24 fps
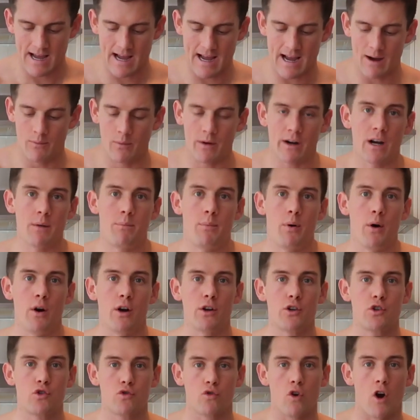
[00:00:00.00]
And we're going to
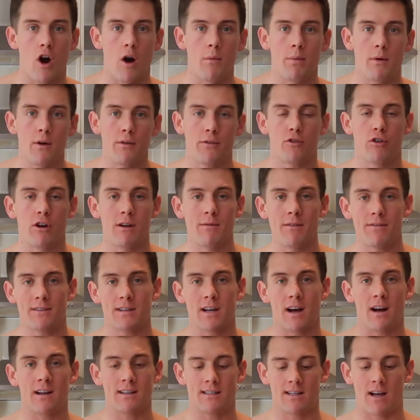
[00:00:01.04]
put a drop of cream of
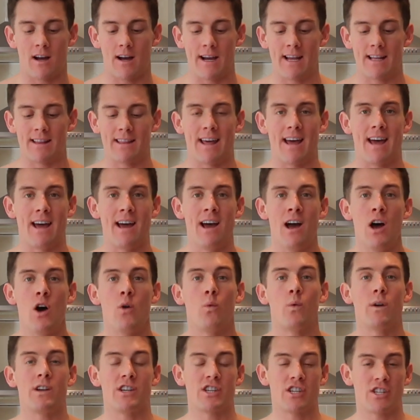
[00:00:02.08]
tartar in there,
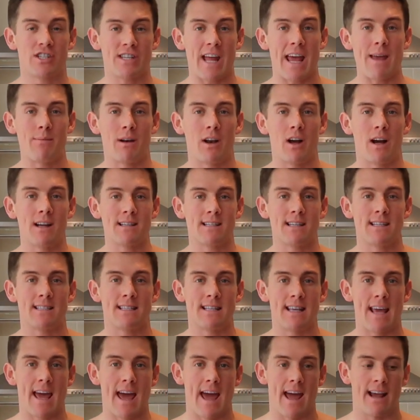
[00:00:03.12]
which stabilises
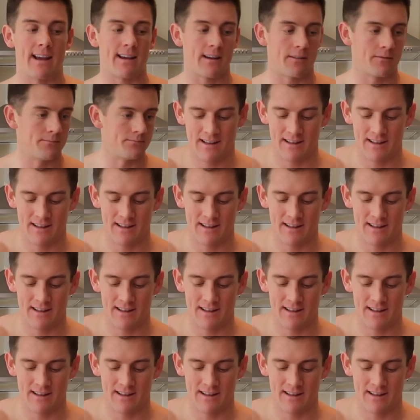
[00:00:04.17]
the egg.